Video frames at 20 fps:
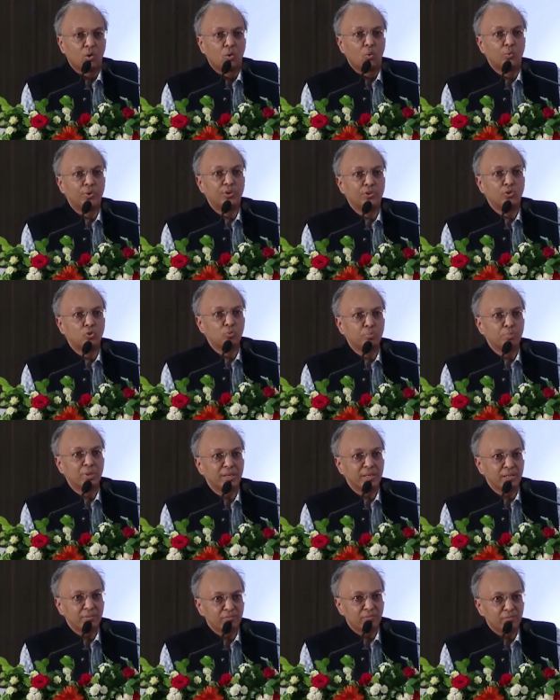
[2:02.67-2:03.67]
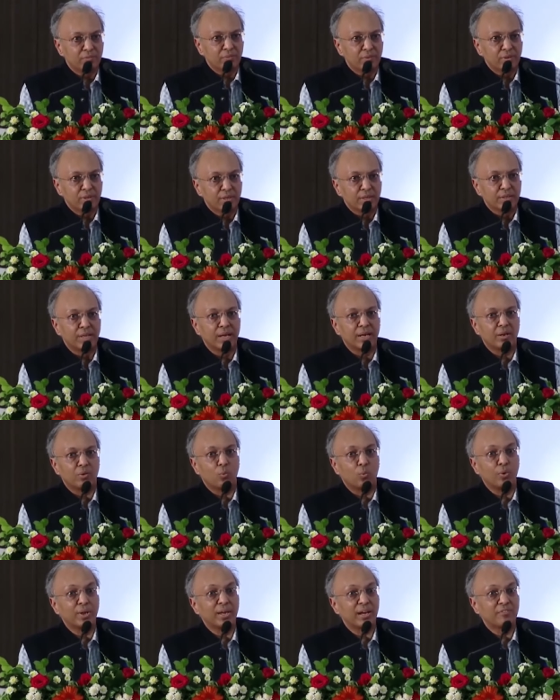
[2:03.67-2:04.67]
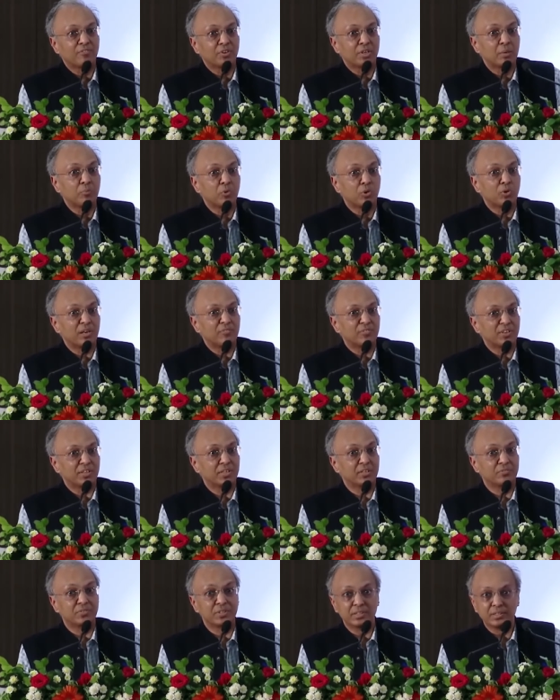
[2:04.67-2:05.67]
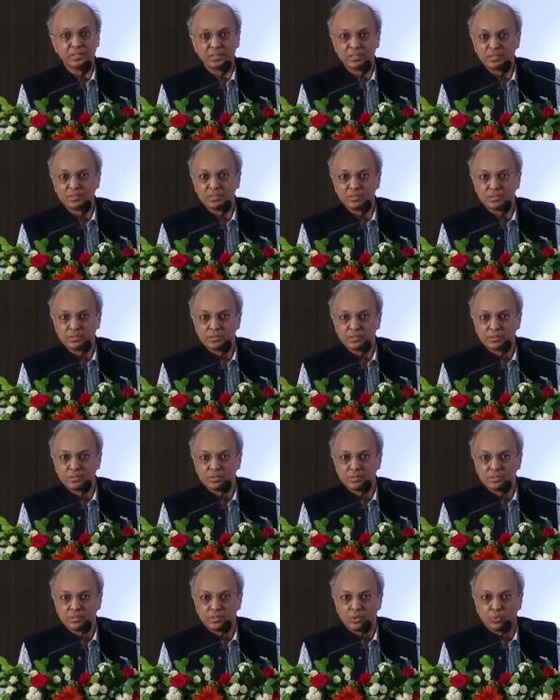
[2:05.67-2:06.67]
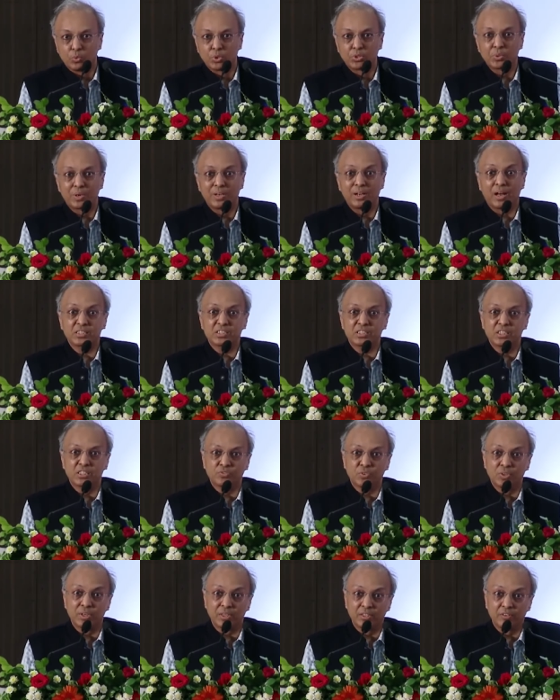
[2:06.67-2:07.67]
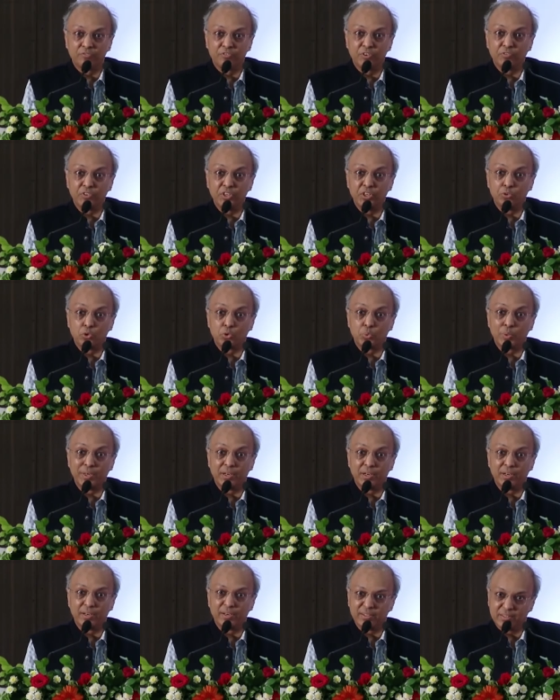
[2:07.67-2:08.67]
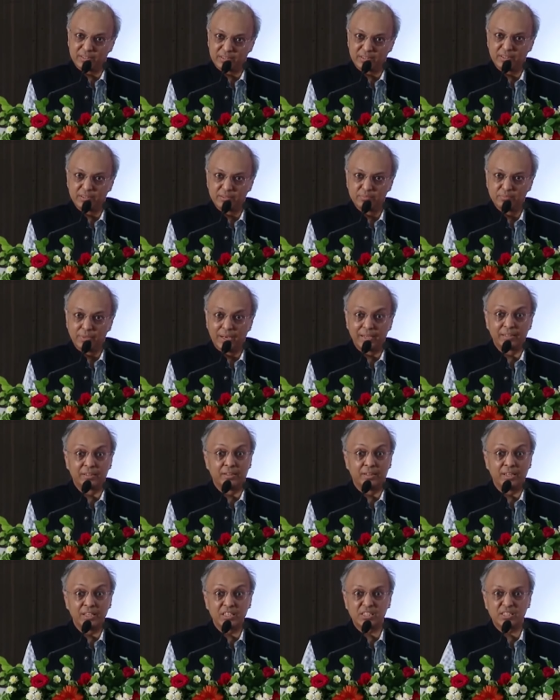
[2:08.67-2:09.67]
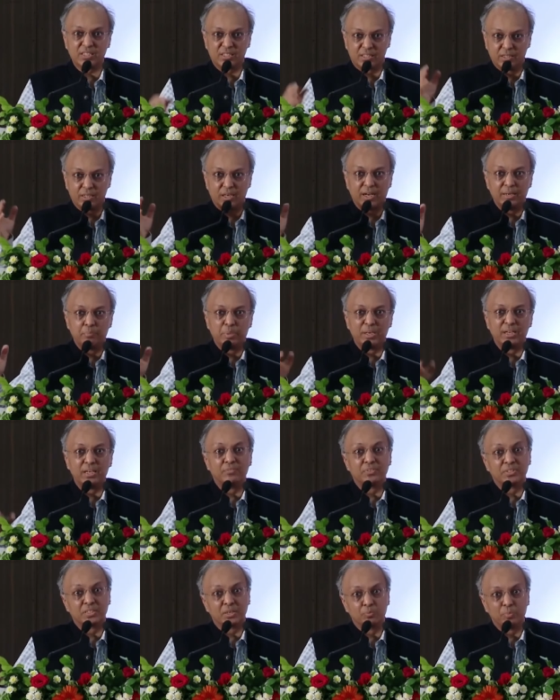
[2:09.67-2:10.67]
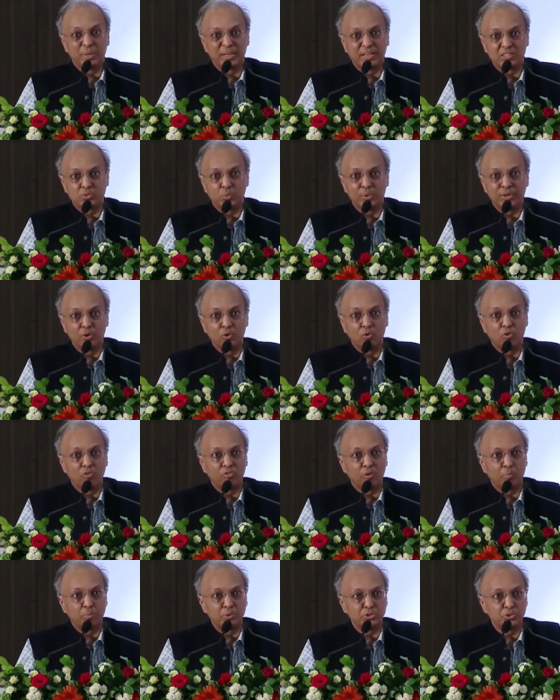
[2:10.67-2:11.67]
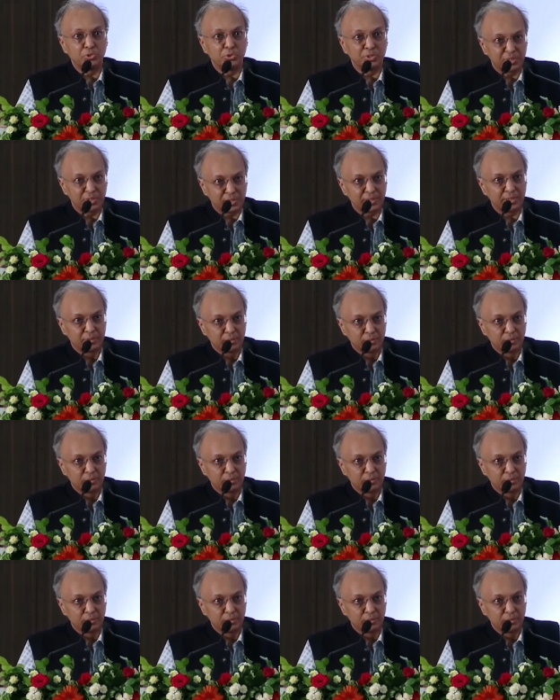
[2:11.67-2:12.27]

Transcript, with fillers: we do believe that we have a demographic dividend which will last us for another 15 to 20 years. And this, I believe, is our biggest window of opportunity,